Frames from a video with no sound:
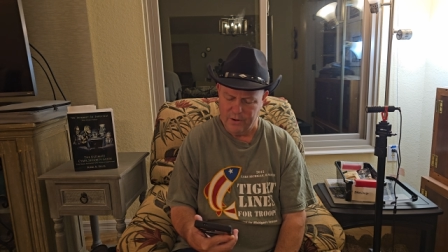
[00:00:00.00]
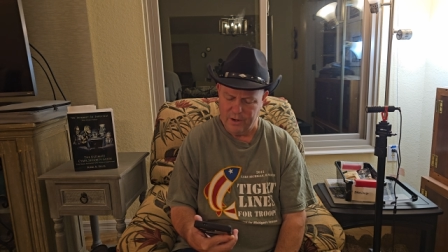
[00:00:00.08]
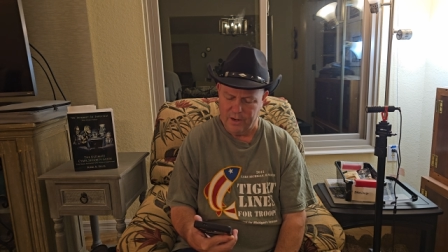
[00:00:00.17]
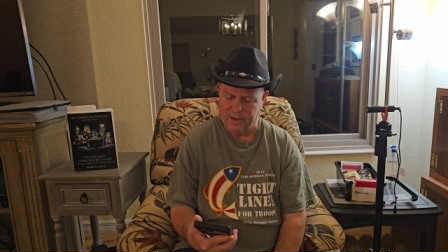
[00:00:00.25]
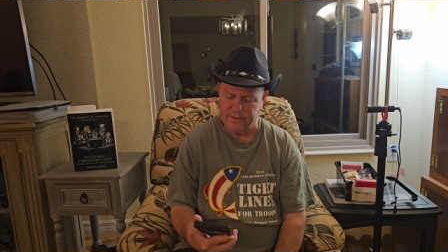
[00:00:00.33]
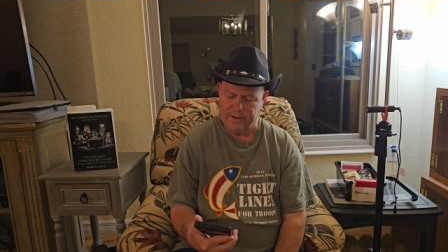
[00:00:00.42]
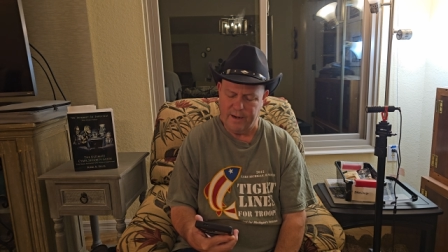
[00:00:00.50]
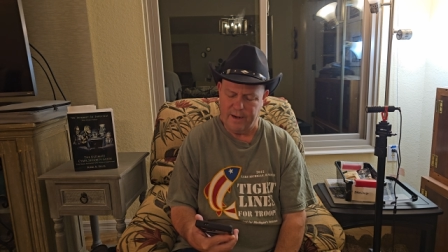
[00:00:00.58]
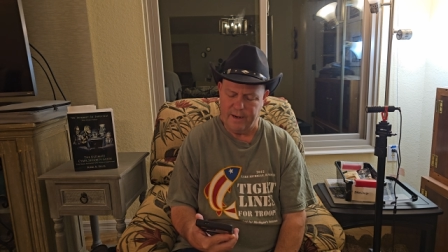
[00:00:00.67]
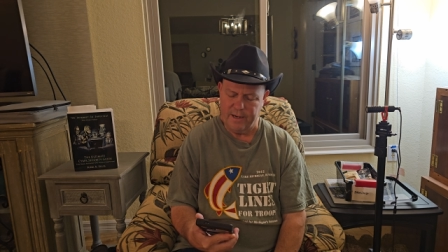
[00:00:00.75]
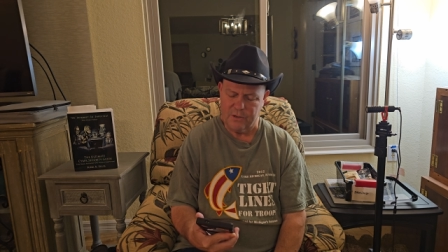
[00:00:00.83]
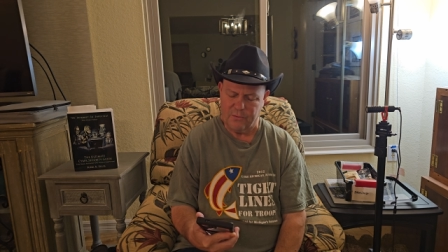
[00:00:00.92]
we all
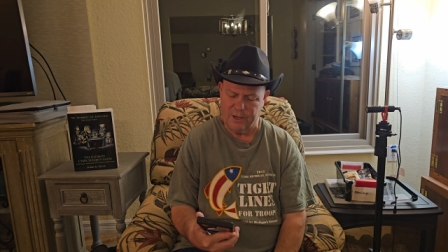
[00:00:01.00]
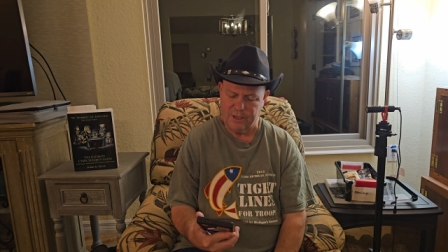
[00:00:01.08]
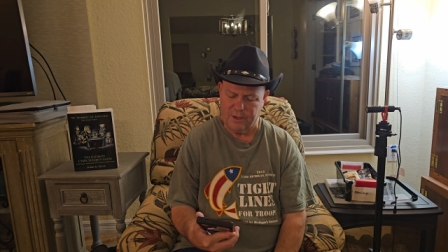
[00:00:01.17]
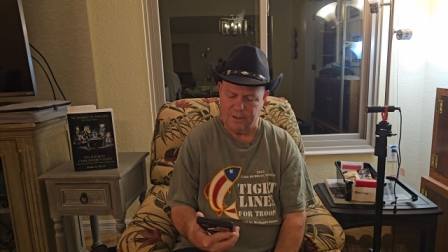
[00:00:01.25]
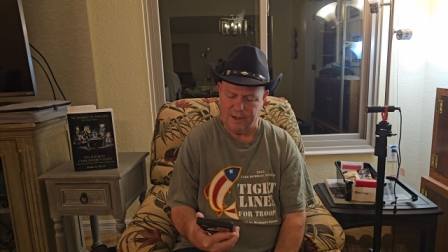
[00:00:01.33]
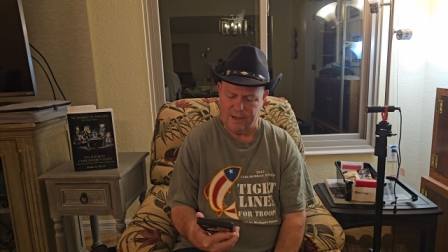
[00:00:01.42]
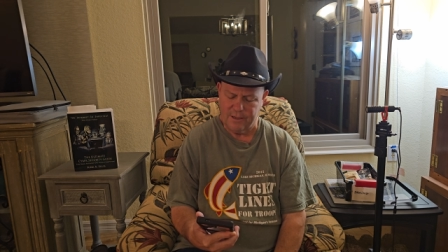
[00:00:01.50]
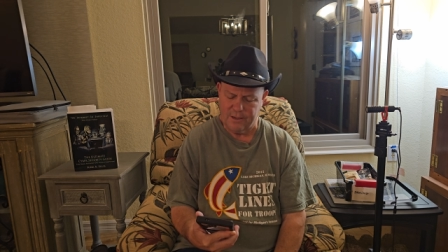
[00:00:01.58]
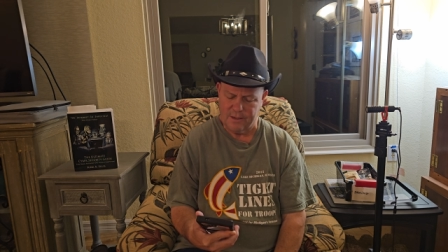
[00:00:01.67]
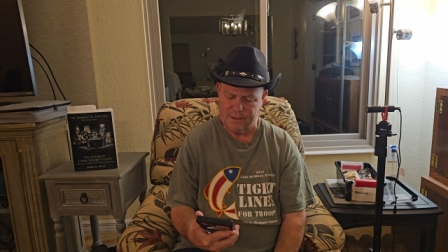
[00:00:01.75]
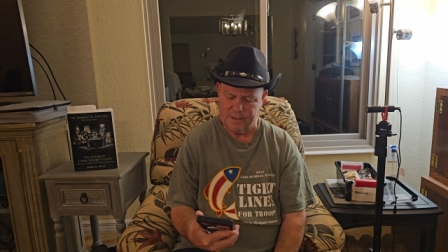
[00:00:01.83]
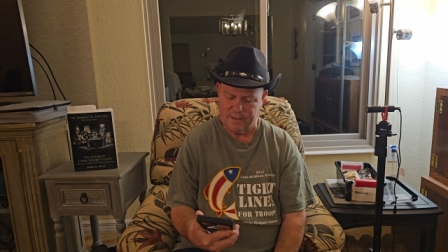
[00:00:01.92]
die as Russia
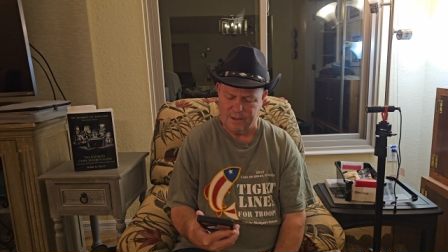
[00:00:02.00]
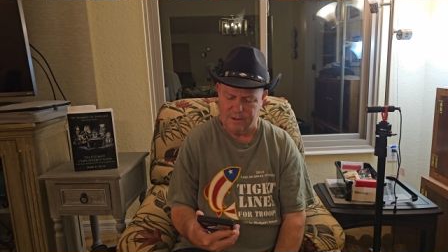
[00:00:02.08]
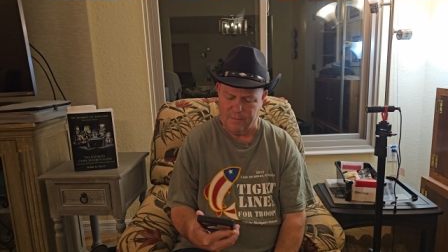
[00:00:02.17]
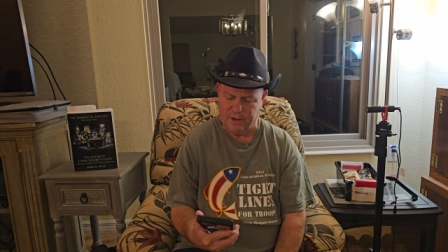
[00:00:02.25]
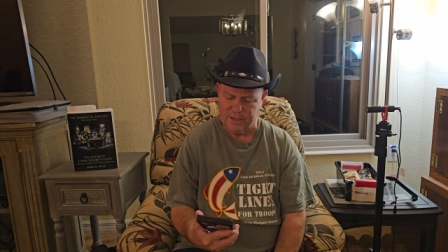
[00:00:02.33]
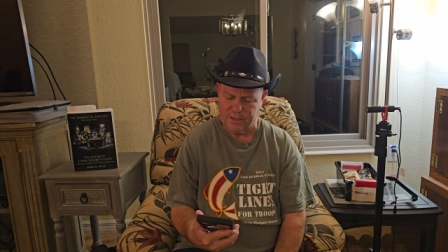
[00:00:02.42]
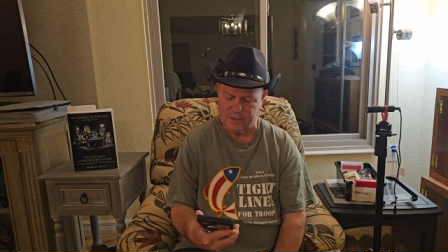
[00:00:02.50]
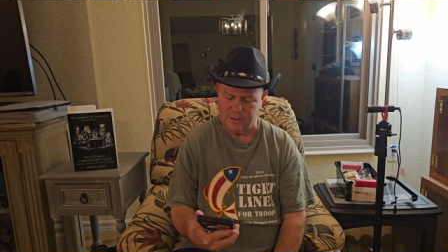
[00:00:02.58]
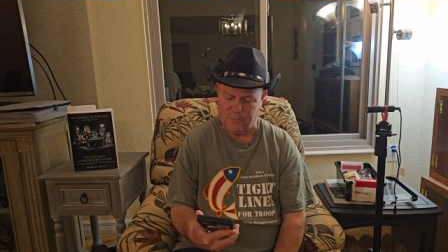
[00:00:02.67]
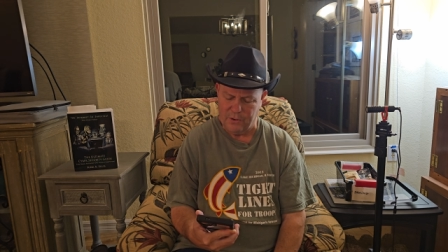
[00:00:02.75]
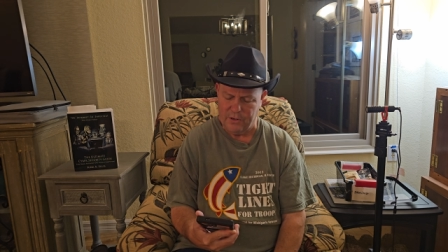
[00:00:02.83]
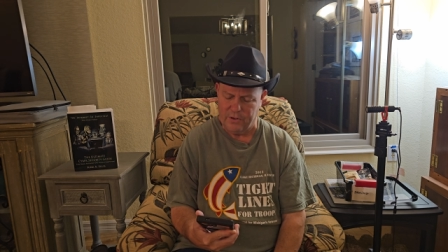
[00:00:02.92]
launches their much
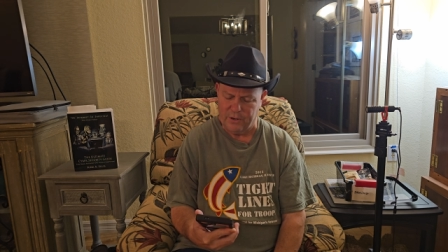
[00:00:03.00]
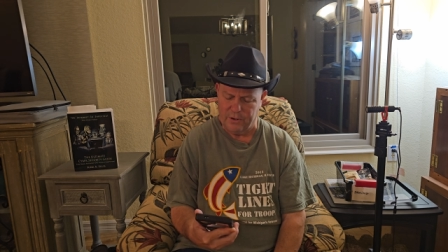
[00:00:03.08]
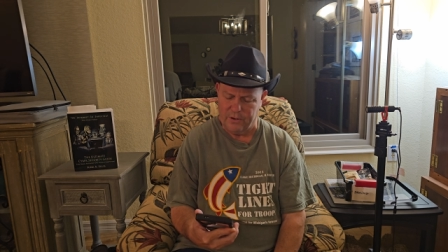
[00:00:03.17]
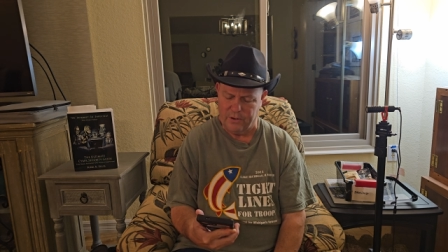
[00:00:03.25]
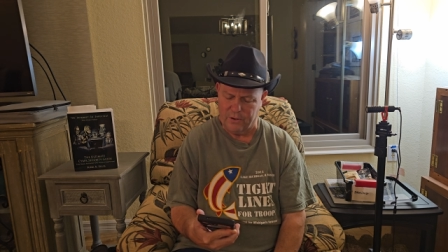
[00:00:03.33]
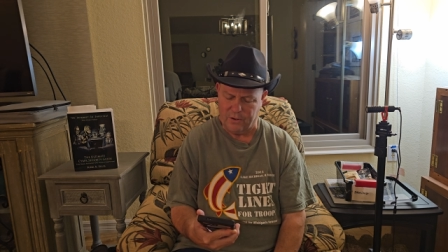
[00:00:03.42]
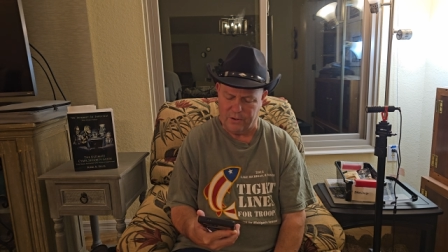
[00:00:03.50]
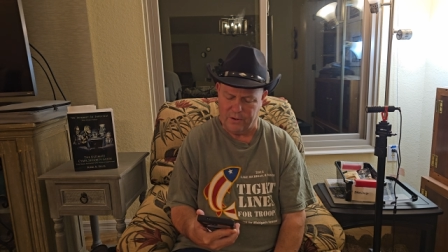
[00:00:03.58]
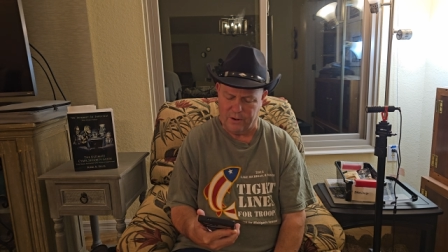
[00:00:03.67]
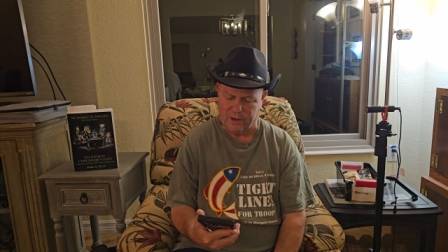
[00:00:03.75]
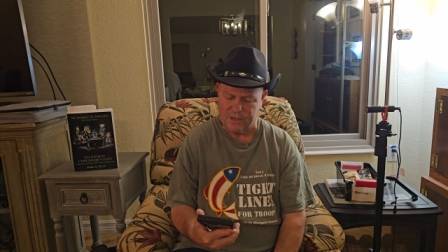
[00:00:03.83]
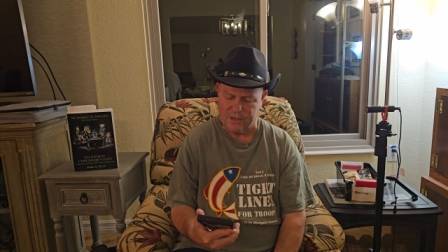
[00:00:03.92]
superior nuclear
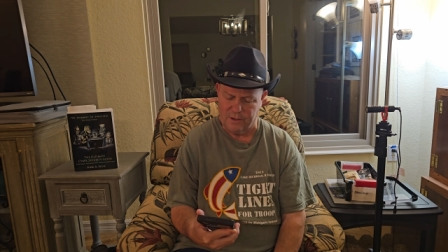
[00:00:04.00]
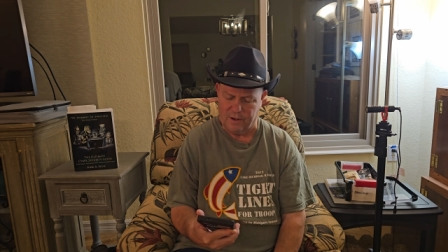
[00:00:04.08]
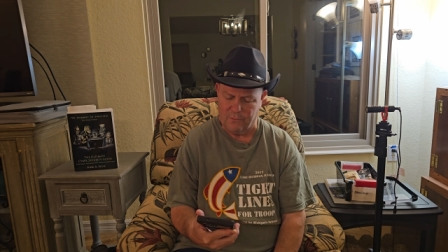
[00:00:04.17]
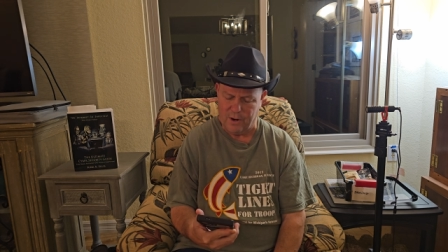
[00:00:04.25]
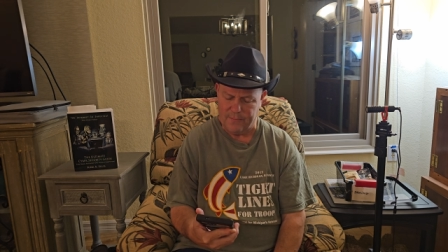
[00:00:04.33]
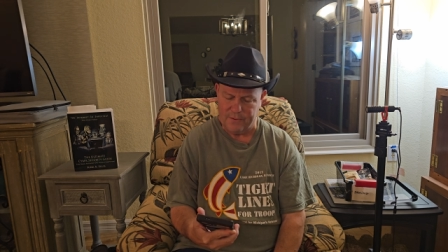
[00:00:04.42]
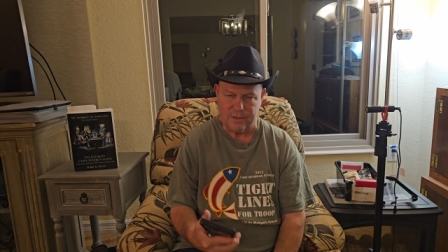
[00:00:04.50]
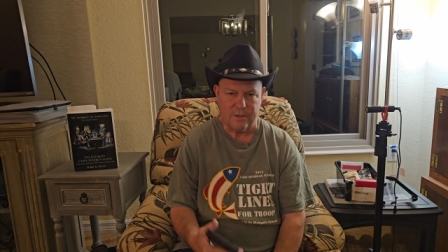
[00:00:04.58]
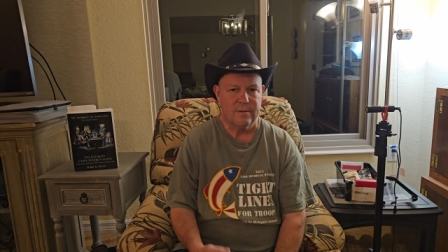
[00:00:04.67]
arsenal of weapons.